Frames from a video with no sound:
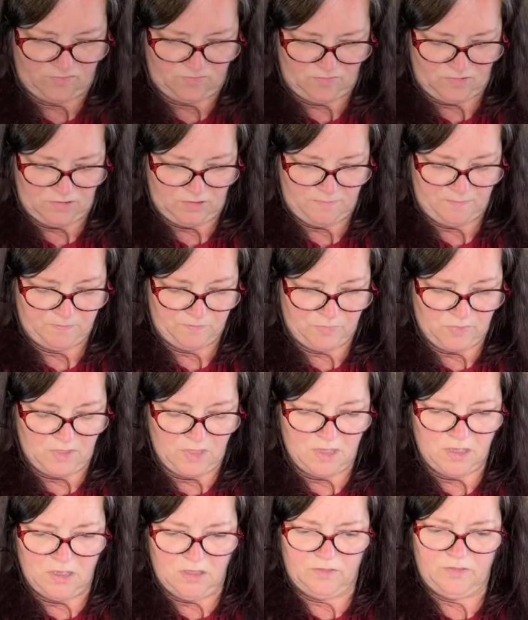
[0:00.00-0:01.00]
ring.
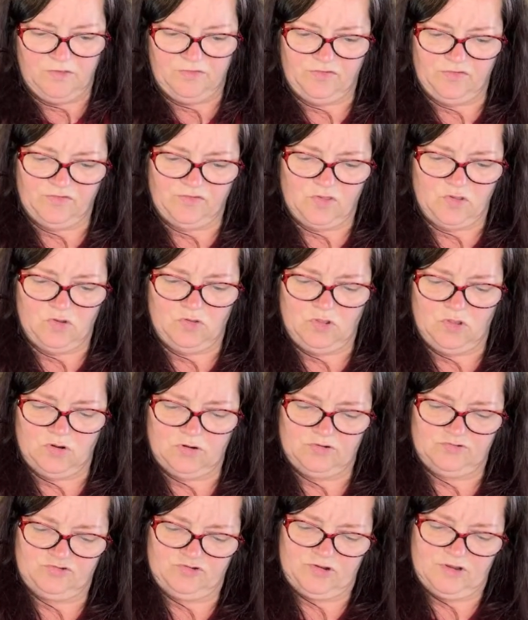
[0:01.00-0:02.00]
This is a little
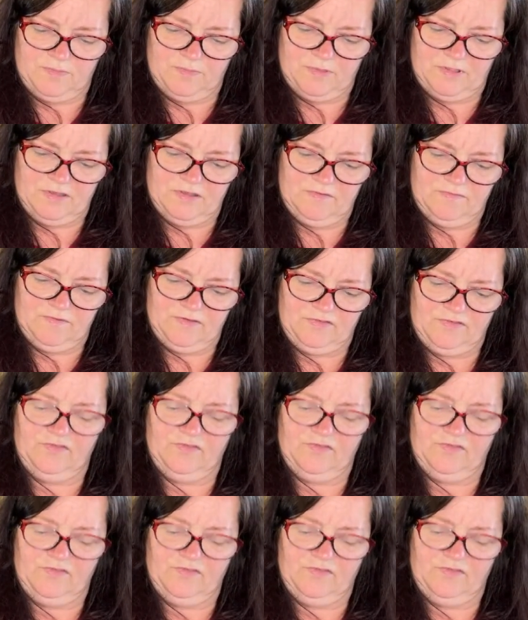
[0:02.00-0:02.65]
larger, I believe. It's a